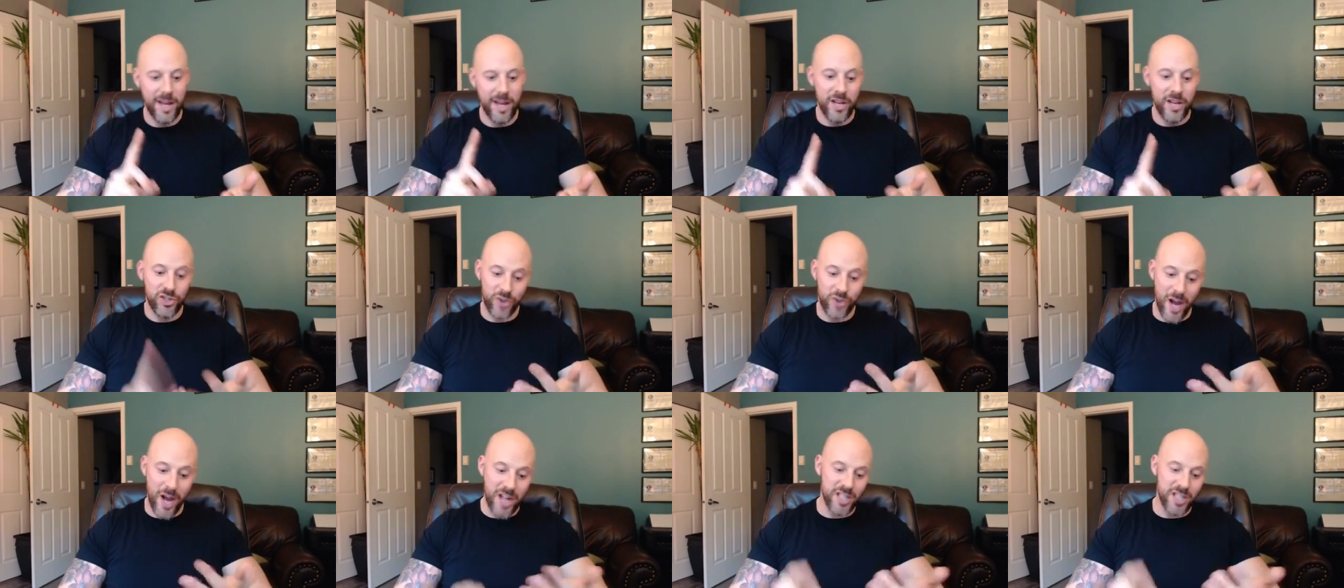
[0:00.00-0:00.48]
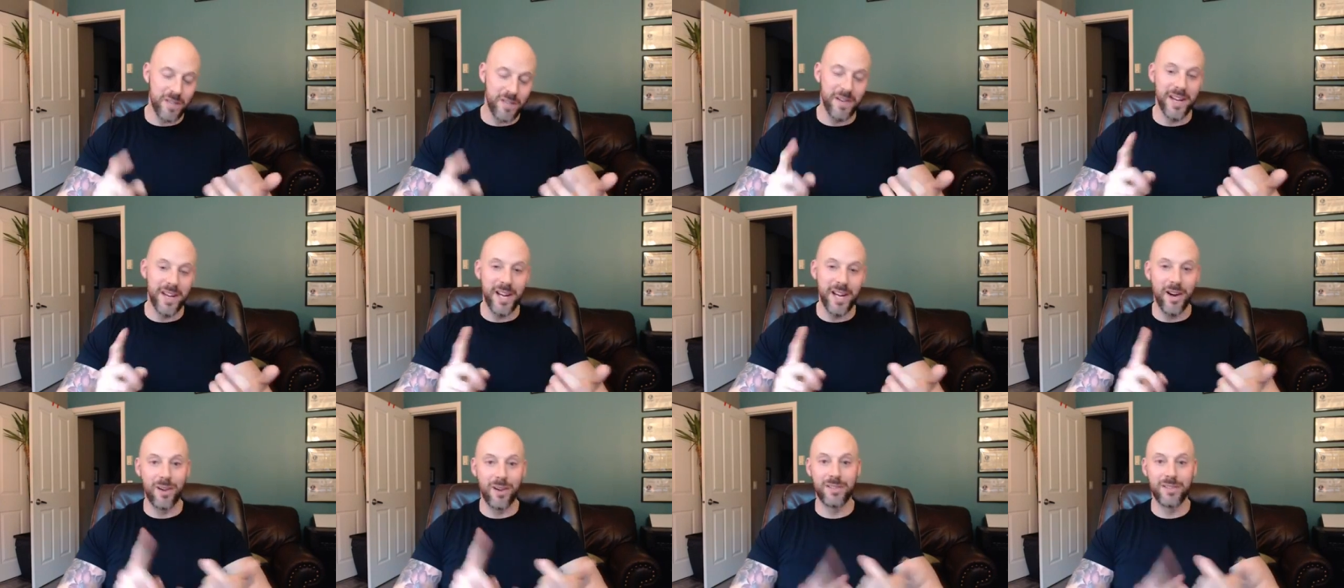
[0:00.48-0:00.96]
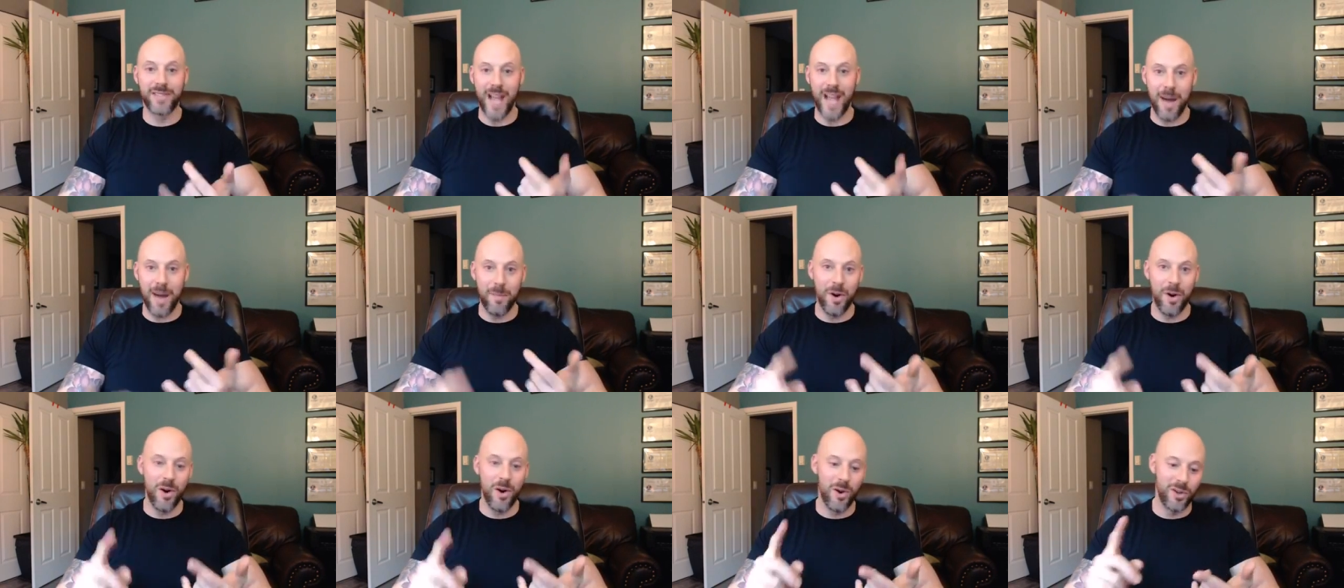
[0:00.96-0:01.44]
strategy video,
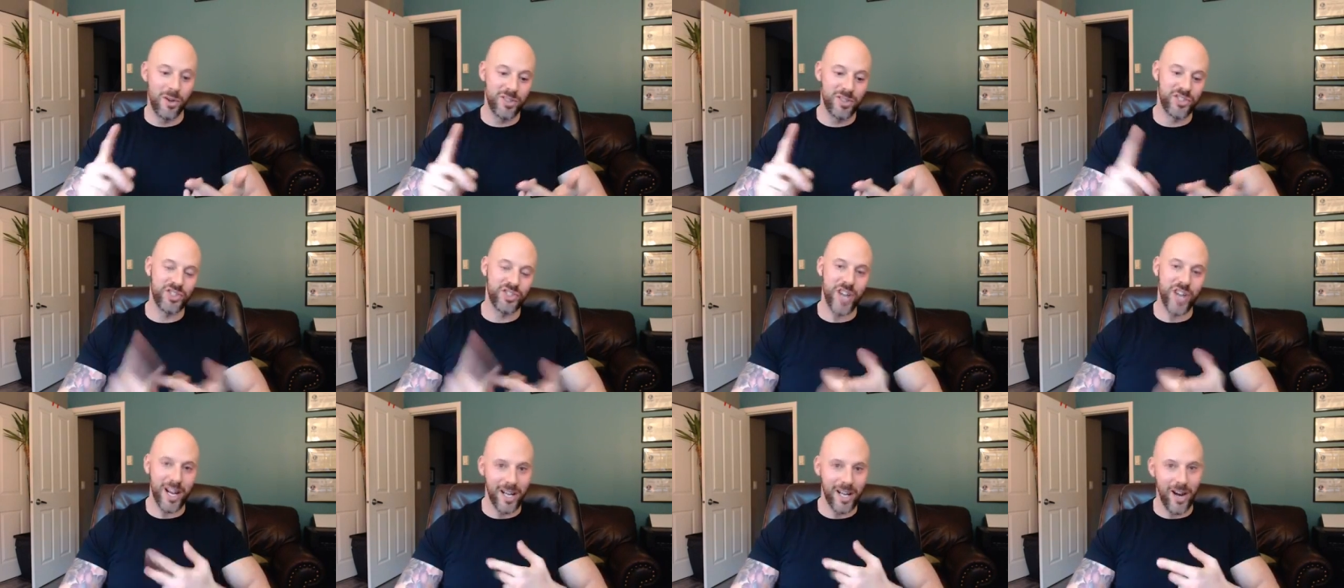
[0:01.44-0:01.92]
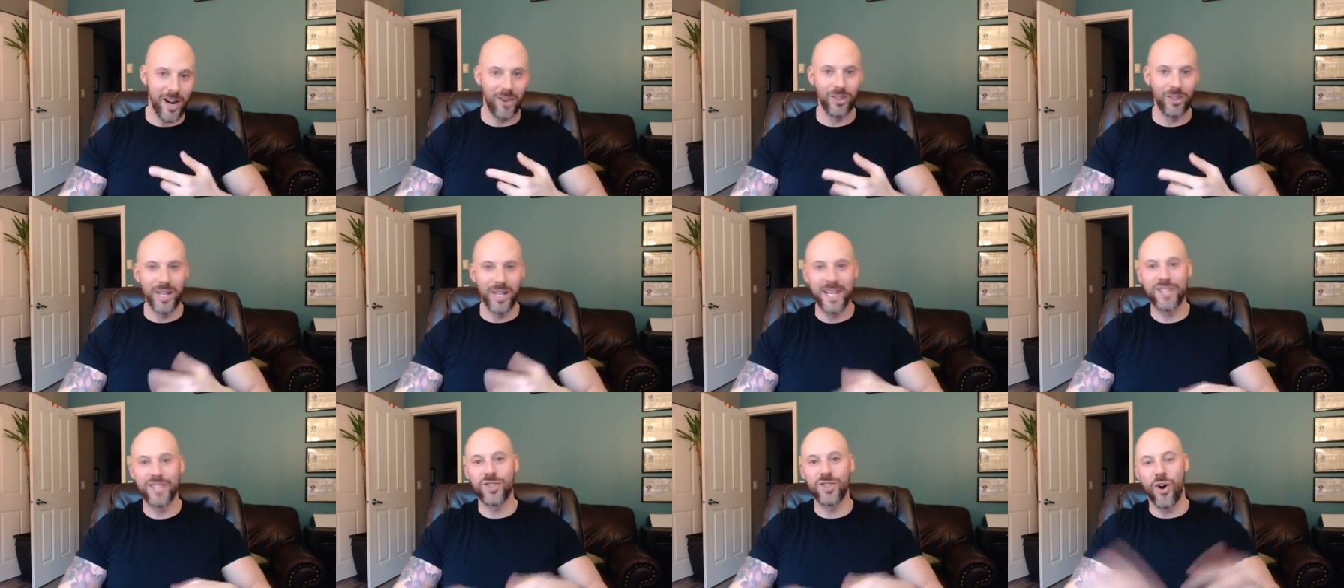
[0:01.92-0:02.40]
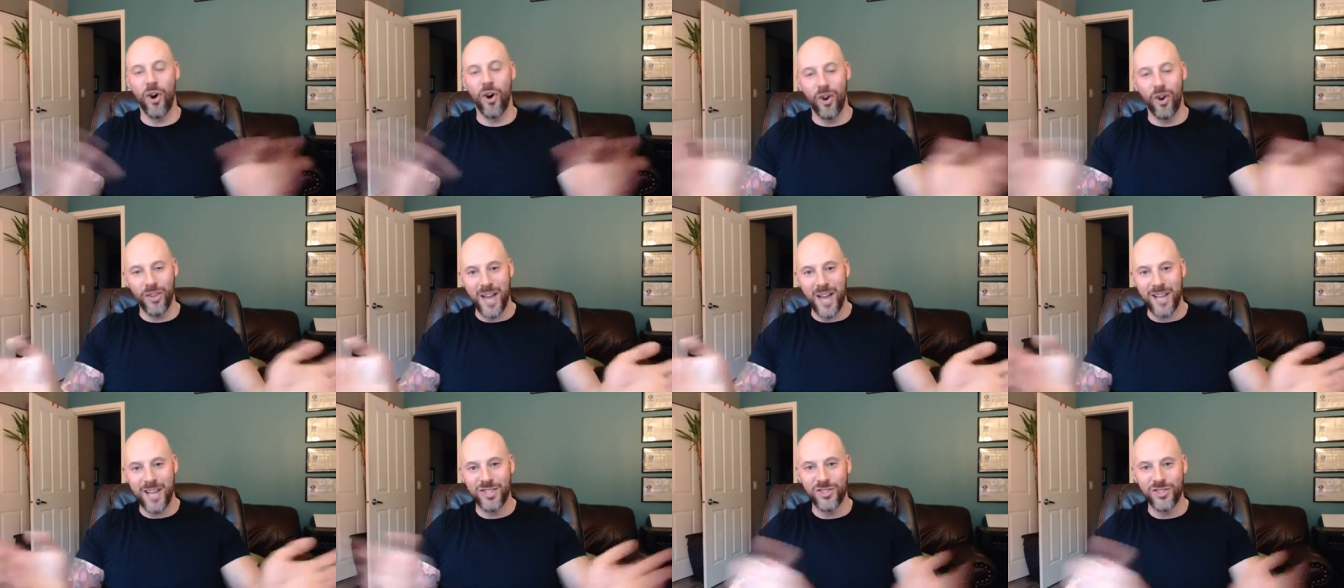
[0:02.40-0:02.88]
demos, checkout links, all
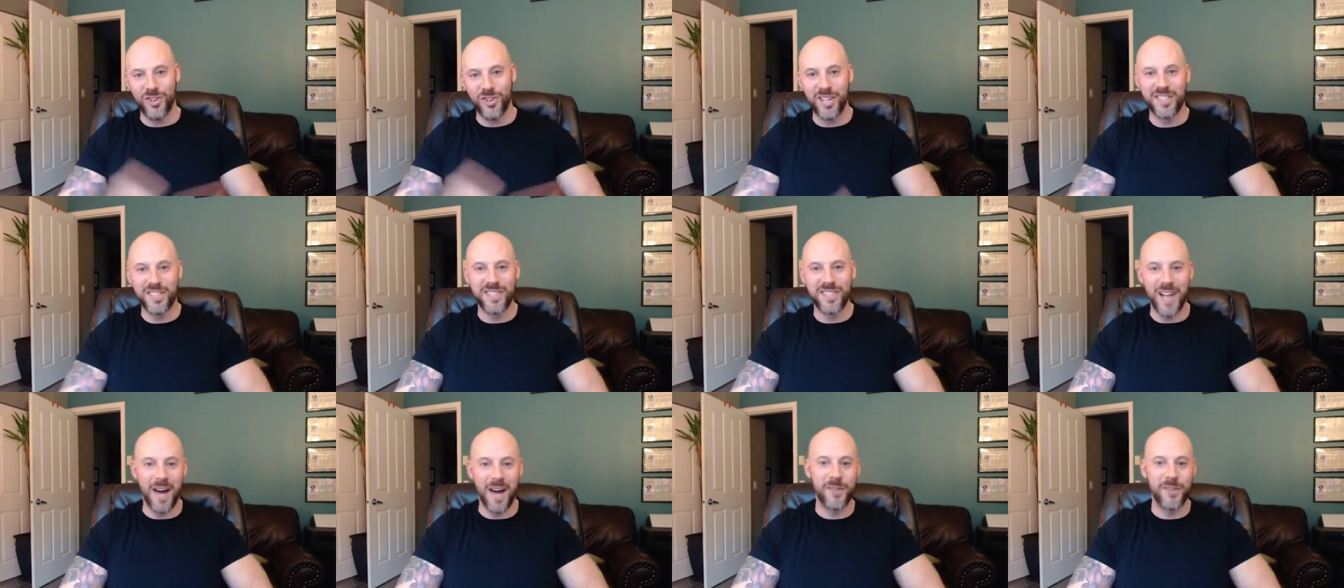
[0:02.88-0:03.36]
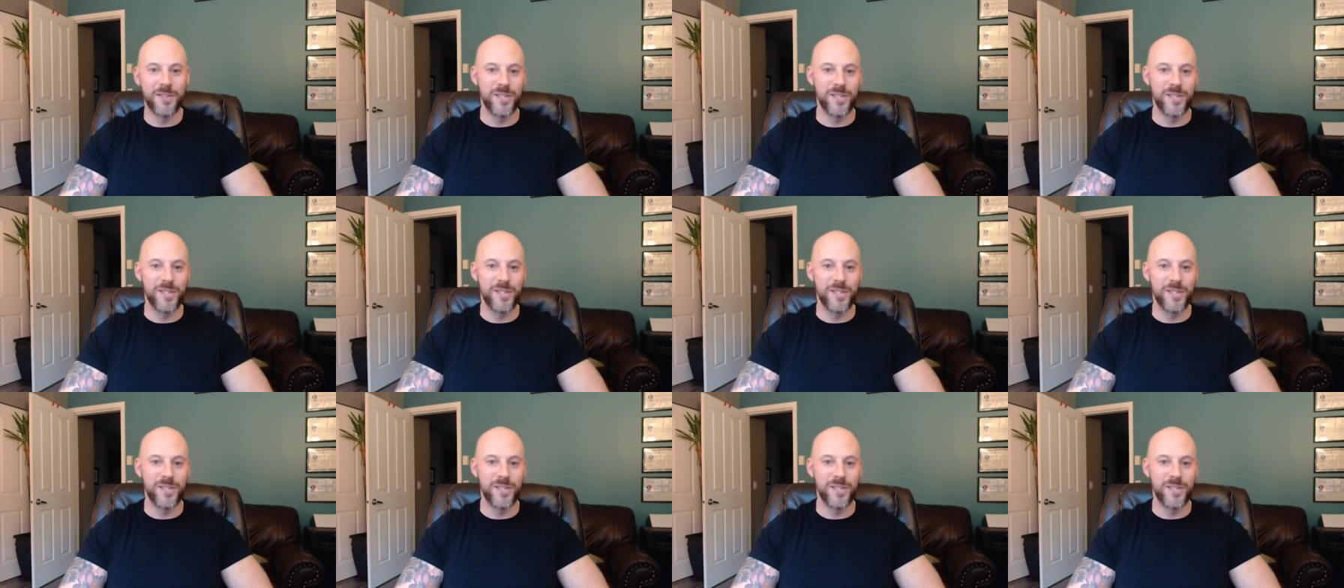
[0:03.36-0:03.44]
that sort of stuff.